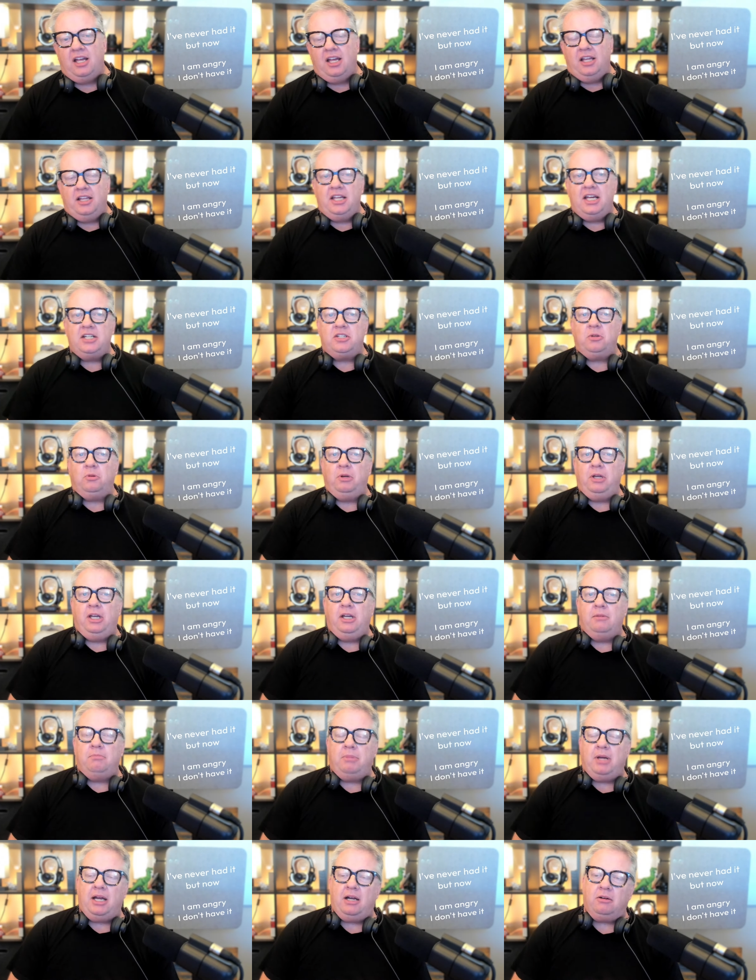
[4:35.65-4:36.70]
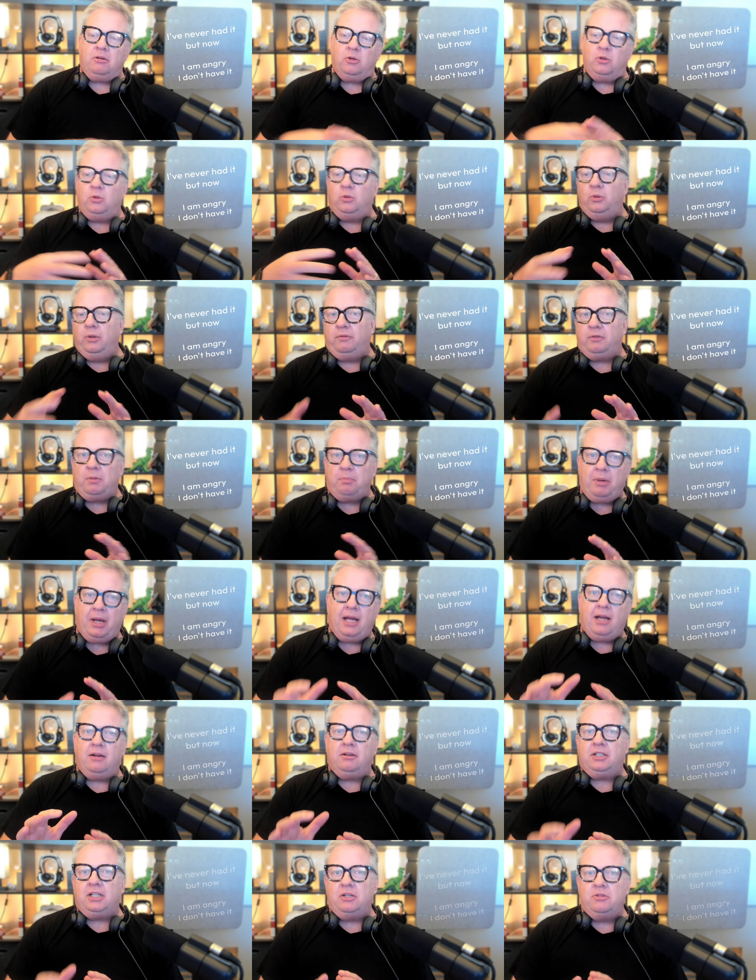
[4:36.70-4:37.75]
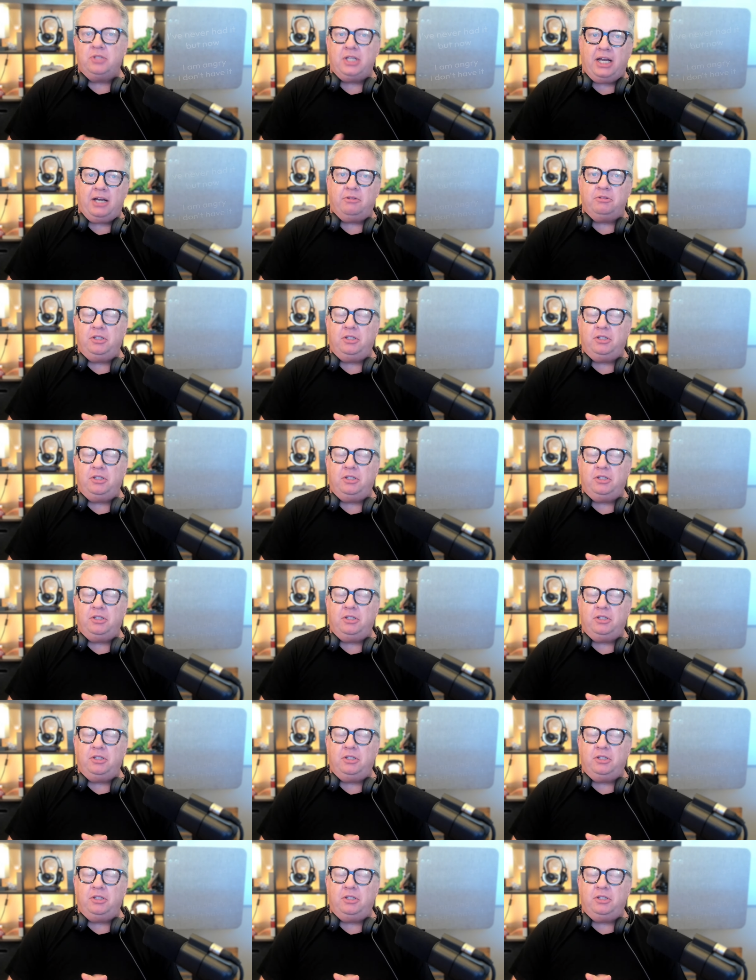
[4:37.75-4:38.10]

They're talking about, if the power goes out,